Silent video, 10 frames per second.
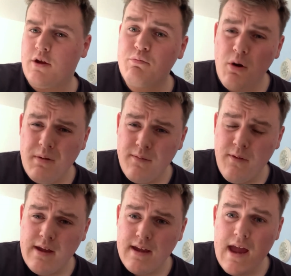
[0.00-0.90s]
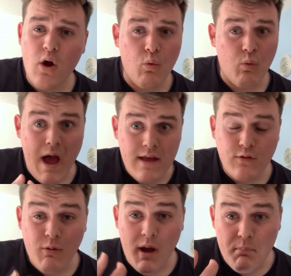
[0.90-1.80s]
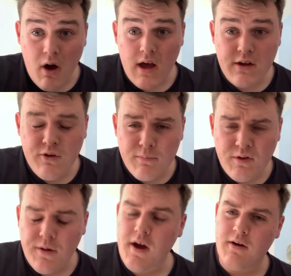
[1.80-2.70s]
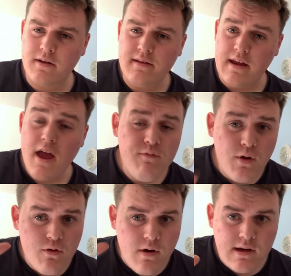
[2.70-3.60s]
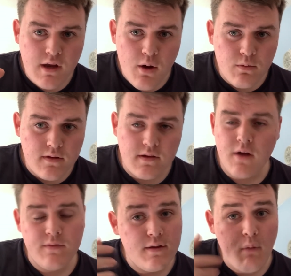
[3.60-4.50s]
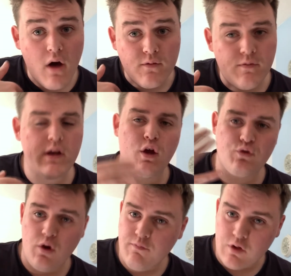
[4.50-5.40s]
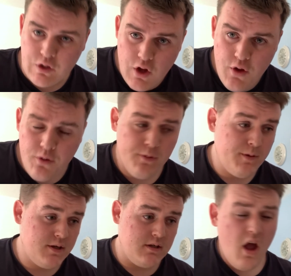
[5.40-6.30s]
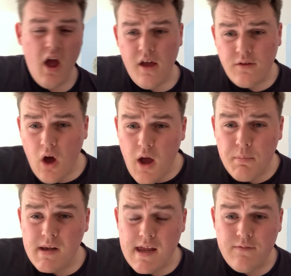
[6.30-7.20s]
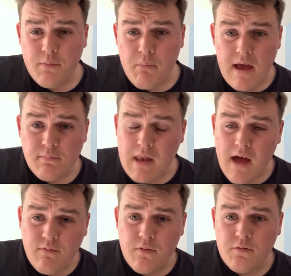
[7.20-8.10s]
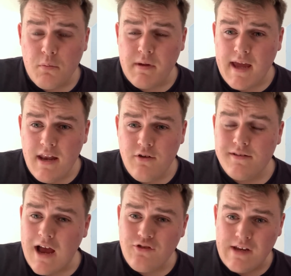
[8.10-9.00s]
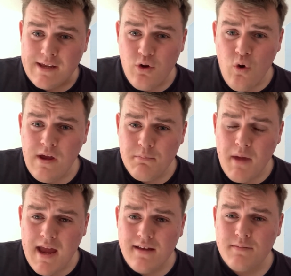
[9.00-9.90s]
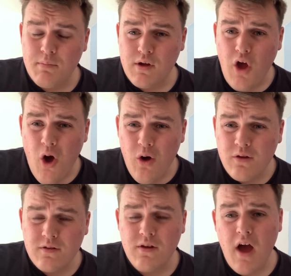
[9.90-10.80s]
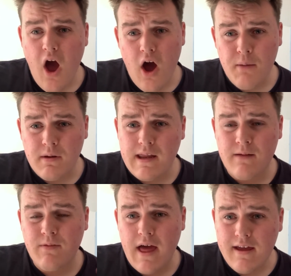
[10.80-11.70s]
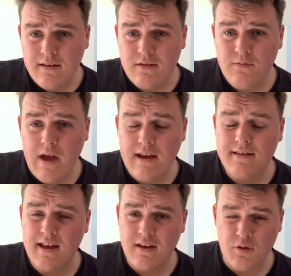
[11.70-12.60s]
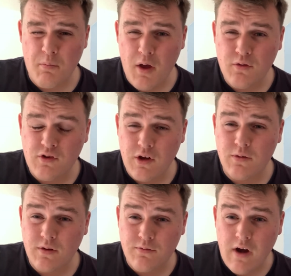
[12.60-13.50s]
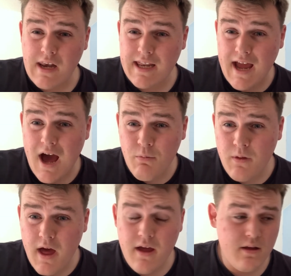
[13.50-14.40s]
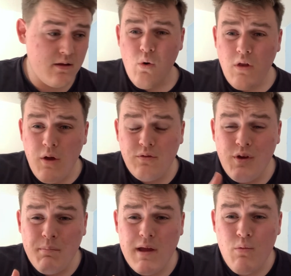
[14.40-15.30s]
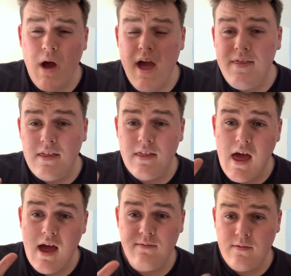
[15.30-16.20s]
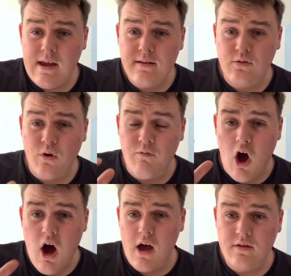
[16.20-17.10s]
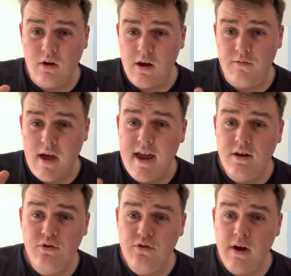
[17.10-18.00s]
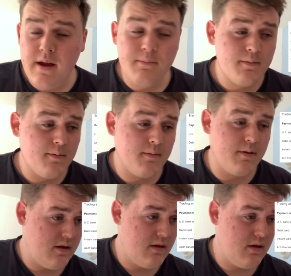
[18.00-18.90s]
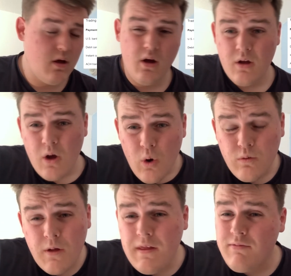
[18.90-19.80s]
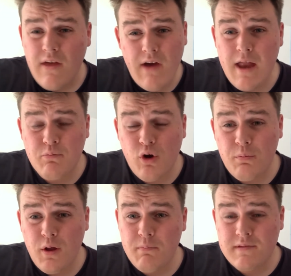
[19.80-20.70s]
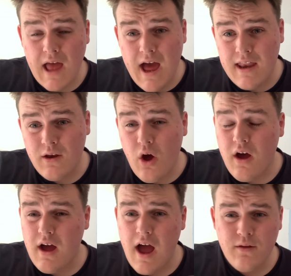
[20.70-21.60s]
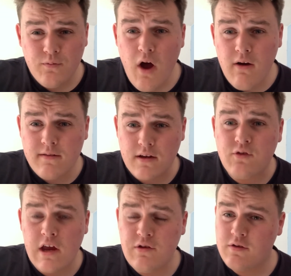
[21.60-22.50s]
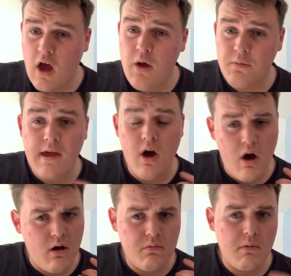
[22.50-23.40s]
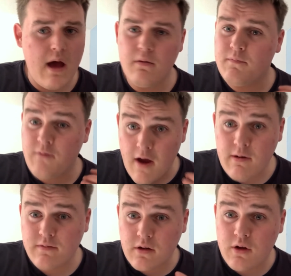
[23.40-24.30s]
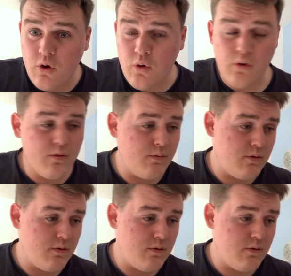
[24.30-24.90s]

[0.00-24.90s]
You're probably thinking, where do I buy cryptocurrency? If you already know all this stuff, this part of the video is not for you. So I believe the best platform for a beginner is actually Coinbase, because I believe their interface is the most user-friendly out there. Although do be aware that their fees are on the higher side of the industry. Although they've never had problems, and as far as exchanges go, they are very secure.